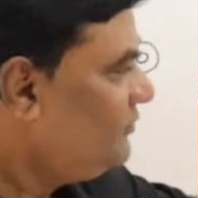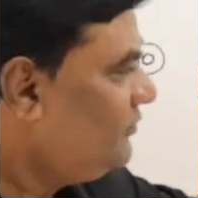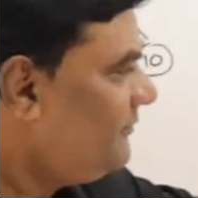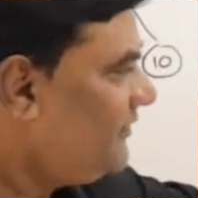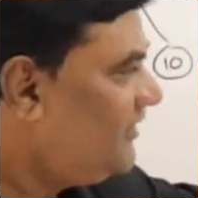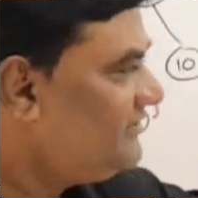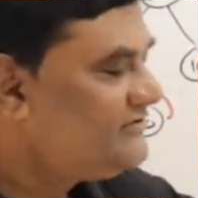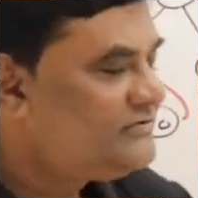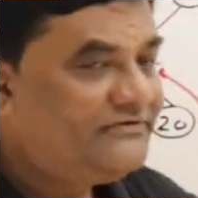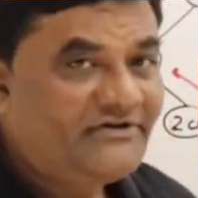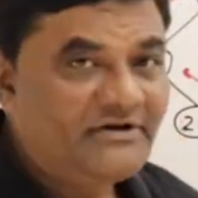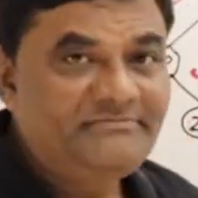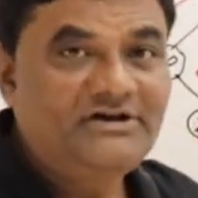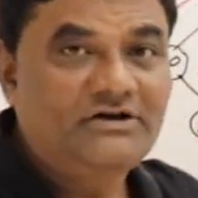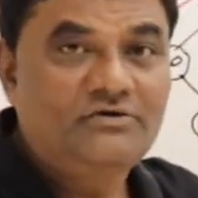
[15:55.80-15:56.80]
loop also,
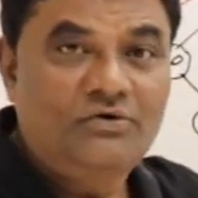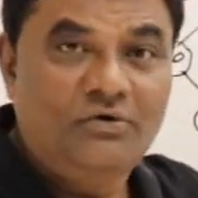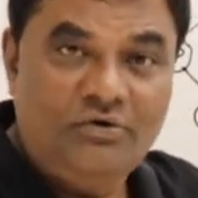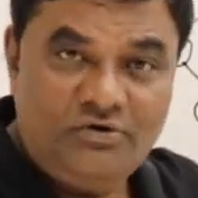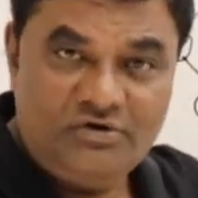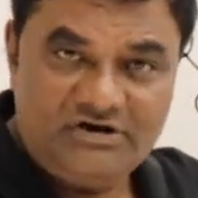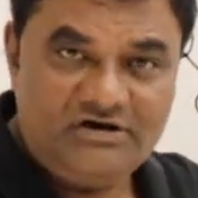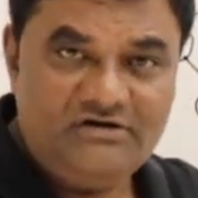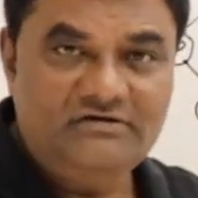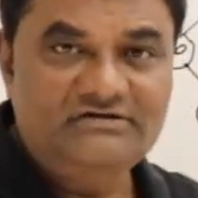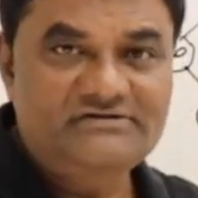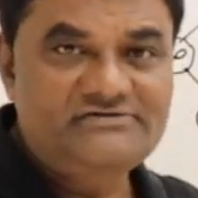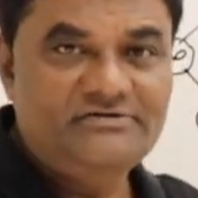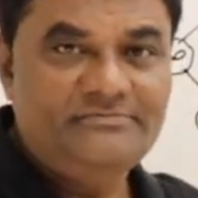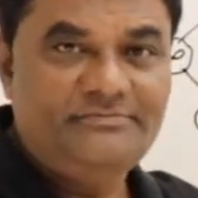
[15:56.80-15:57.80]
from the code
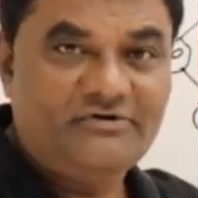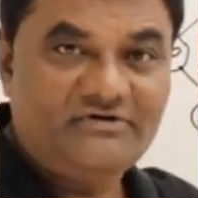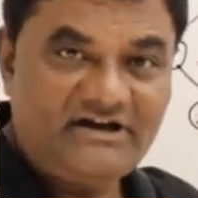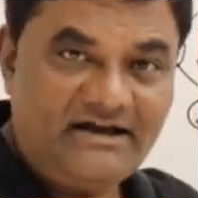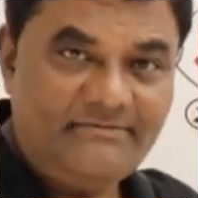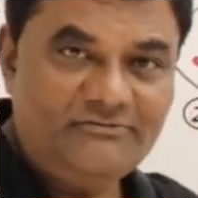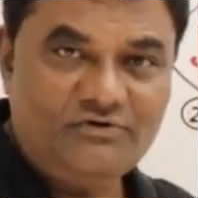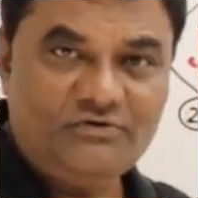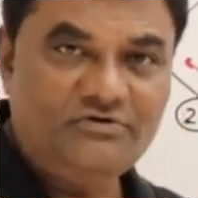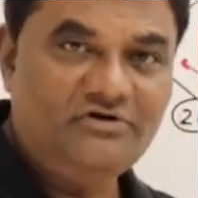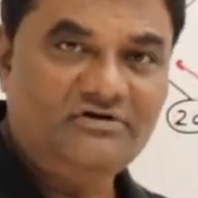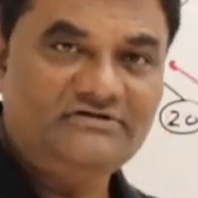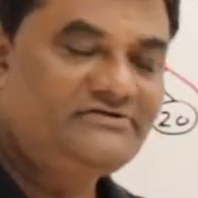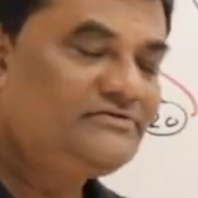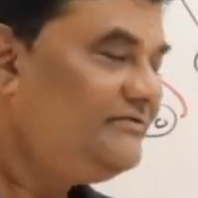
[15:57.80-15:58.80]
also, program code
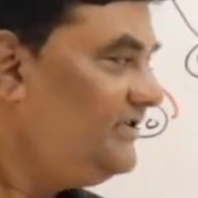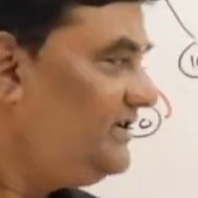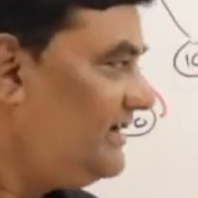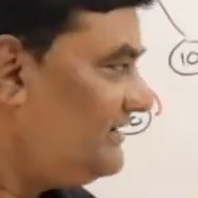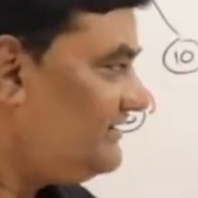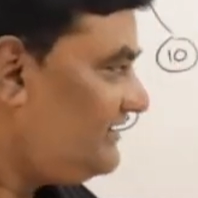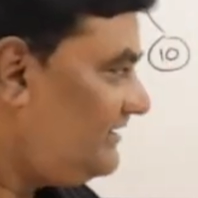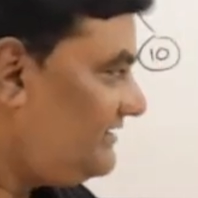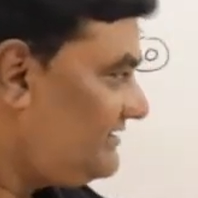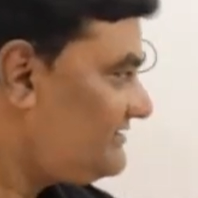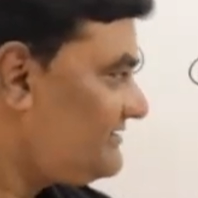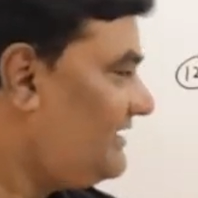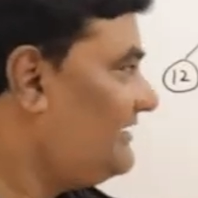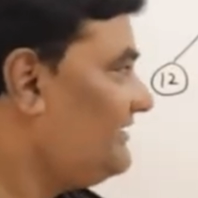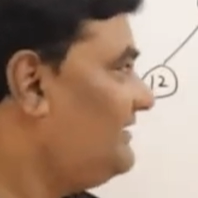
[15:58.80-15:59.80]
also, we can
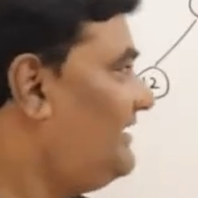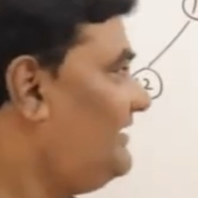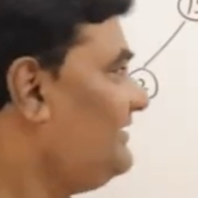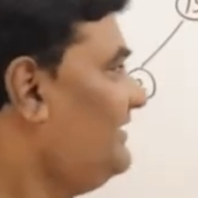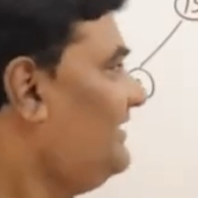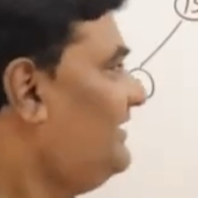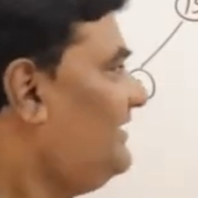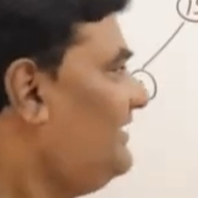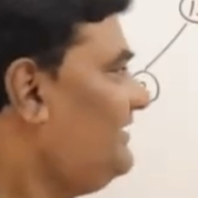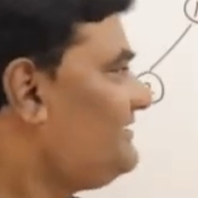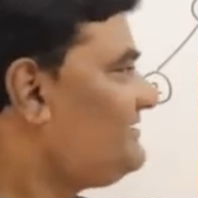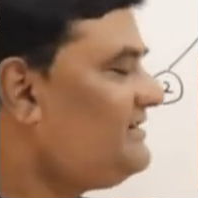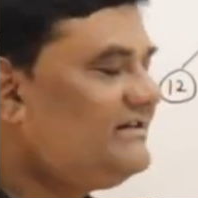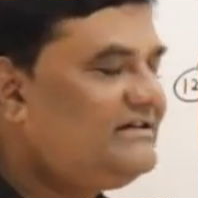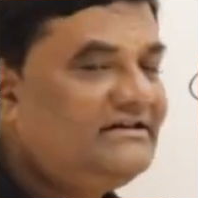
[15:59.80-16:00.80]
understand that it
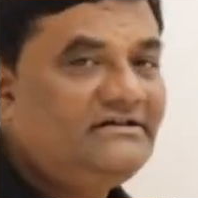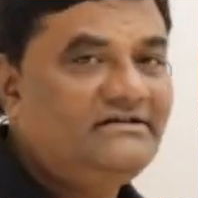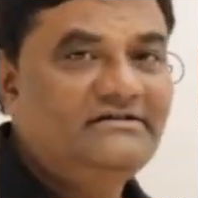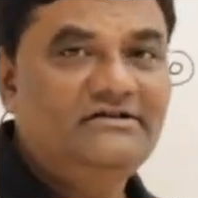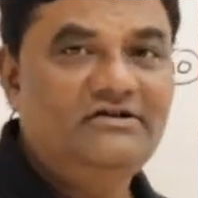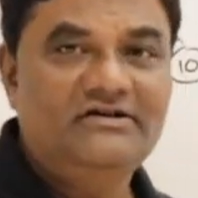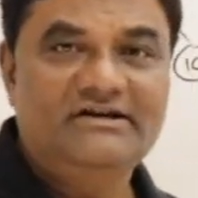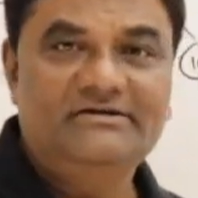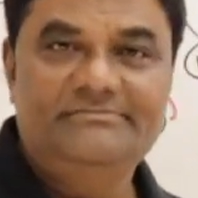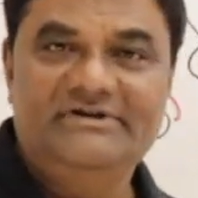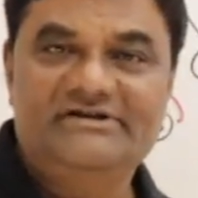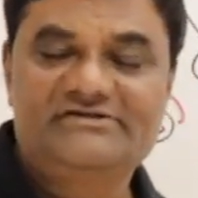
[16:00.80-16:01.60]
is taking log n